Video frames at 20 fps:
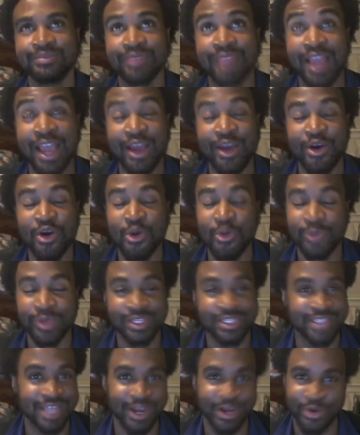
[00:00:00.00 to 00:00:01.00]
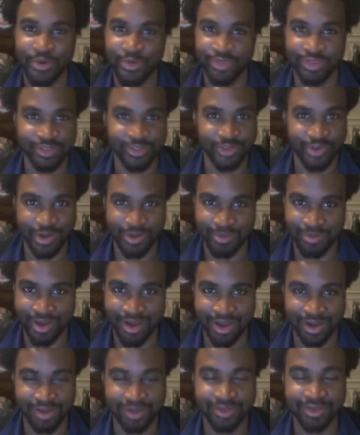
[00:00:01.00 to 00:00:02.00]
I hope he's not going to
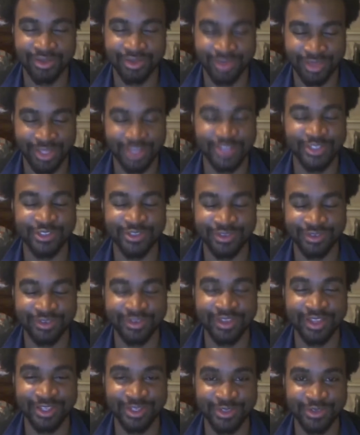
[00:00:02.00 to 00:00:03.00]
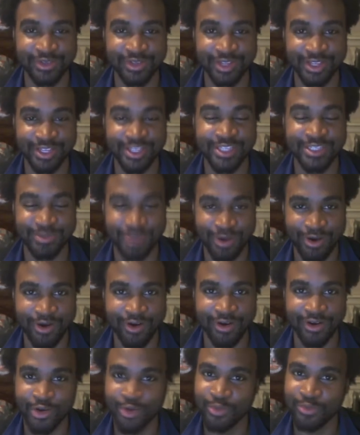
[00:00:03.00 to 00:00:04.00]
Juhabak. That's in my
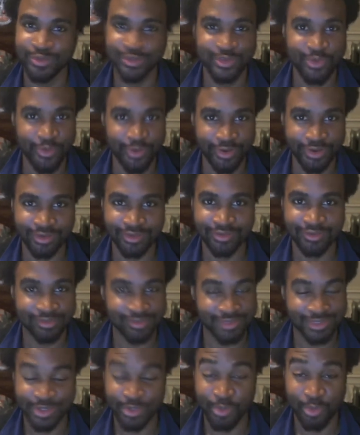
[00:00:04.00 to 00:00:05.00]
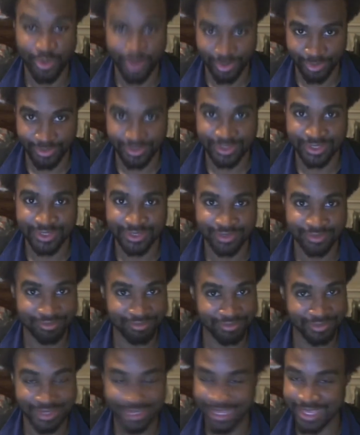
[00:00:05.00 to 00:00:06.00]
heart. I hope he's going somewhere else
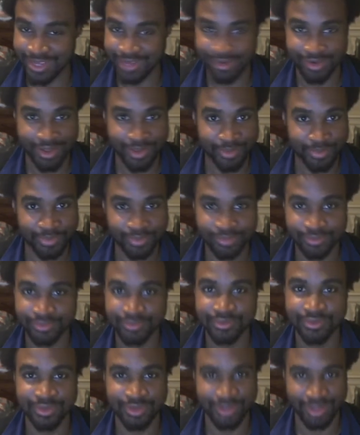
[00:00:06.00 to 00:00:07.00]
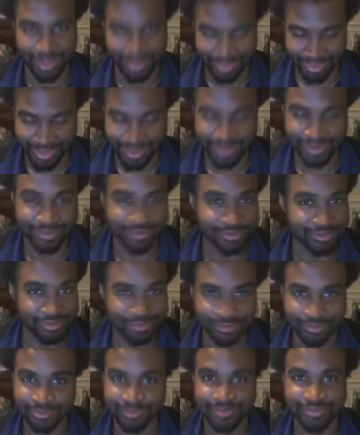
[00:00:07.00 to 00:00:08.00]
to heal up and then
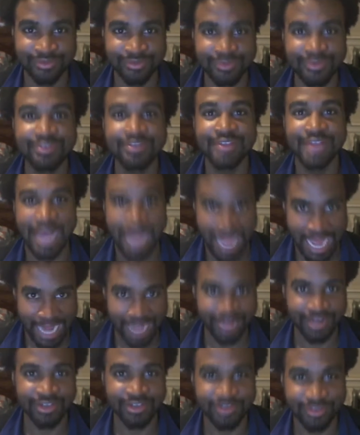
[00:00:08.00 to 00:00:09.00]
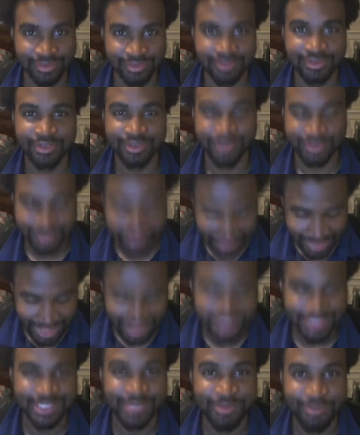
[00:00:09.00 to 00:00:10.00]
hide.
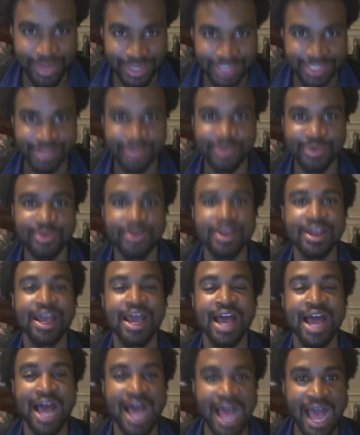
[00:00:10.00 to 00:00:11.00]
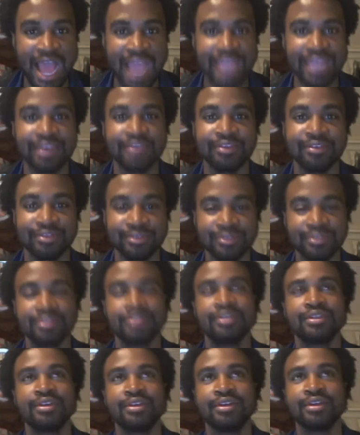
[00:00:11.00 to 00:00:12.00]
That's the best thing to do. Hide.
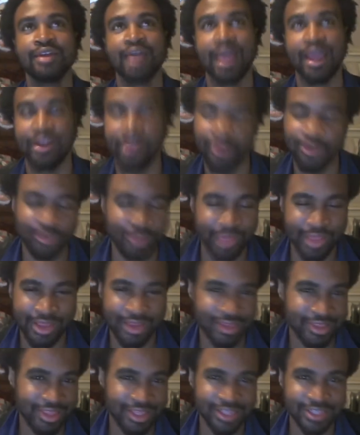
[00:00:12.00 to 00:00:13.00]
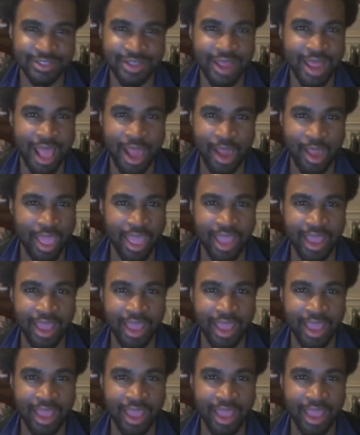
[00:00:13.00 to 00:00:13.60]
I know the thing is that